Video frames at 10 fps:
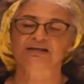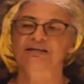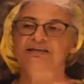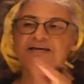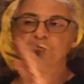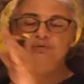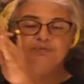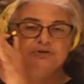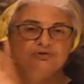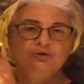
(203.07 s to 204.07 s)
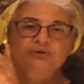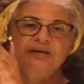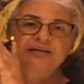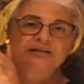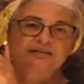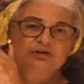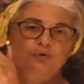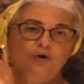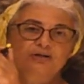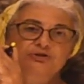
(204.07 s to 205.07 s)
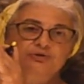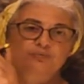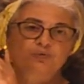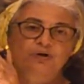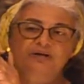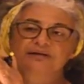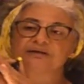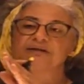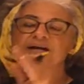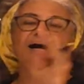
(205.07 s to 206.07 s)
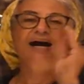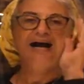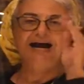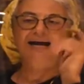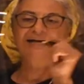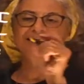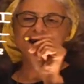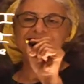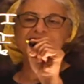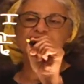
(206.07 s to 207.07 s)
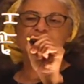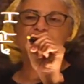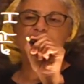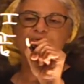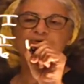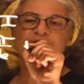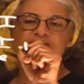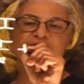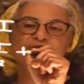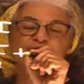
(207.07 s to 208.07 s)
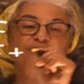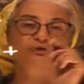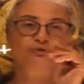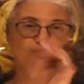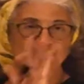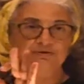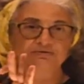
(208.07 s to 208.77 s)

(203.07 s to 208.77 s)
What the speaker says: that would be located in quadrant 1, I need to put into,